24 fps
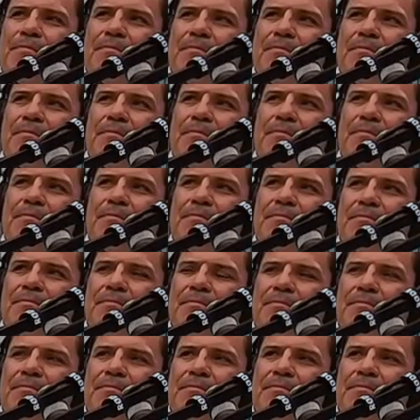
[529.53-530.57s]

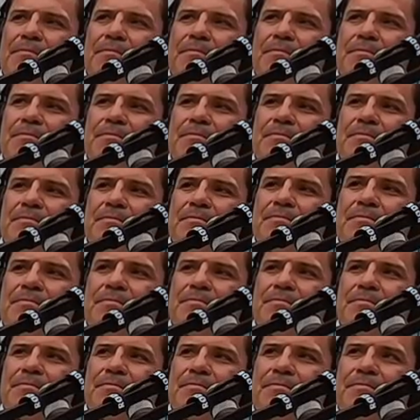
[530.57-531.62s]

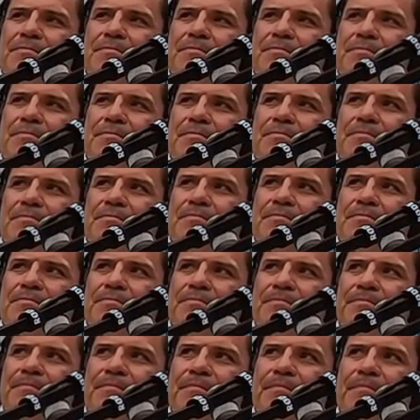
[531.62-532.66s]

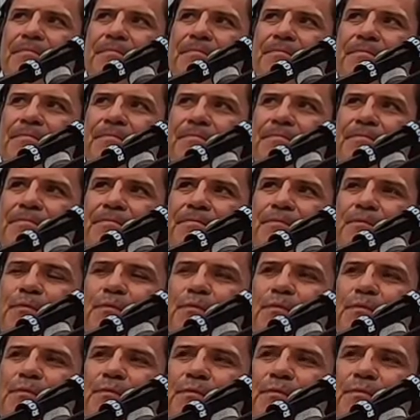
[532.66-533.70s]

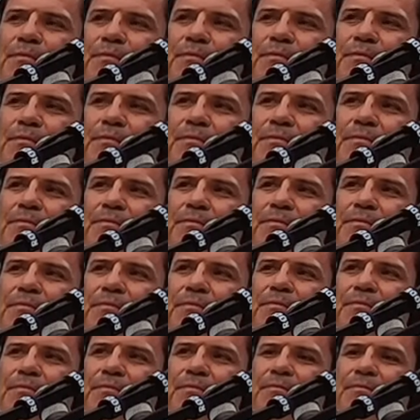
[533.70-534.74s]

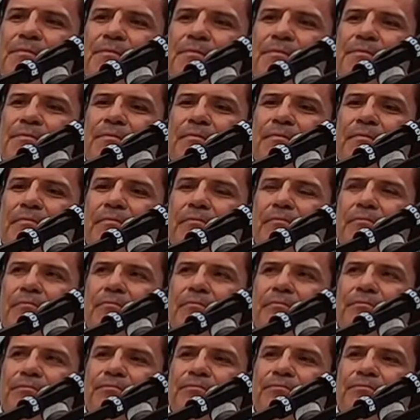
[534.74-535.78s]

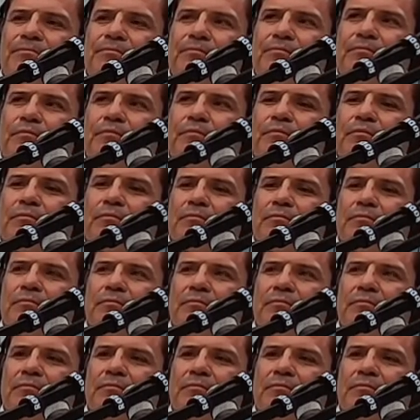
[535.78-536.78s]
This person isn't speaking.